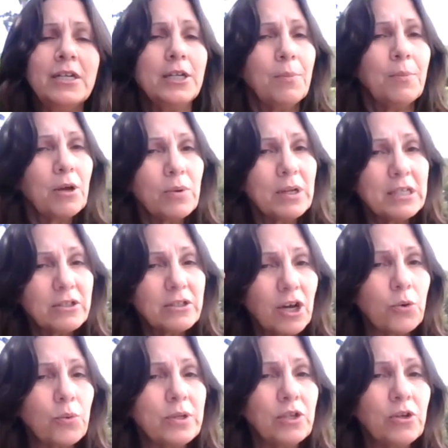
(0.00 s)
You might want to
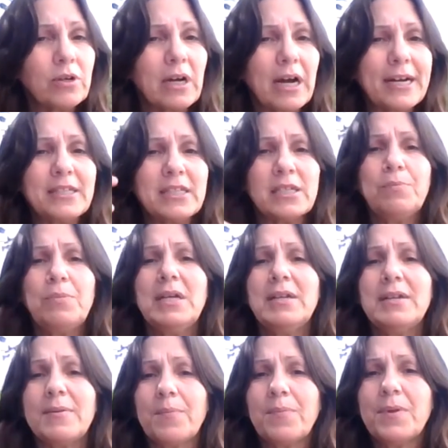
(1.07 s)
talk with your guides a
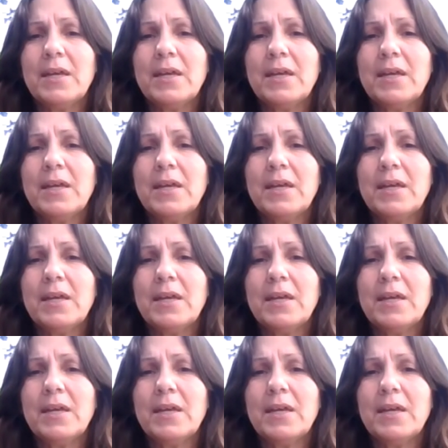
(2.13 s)
bit.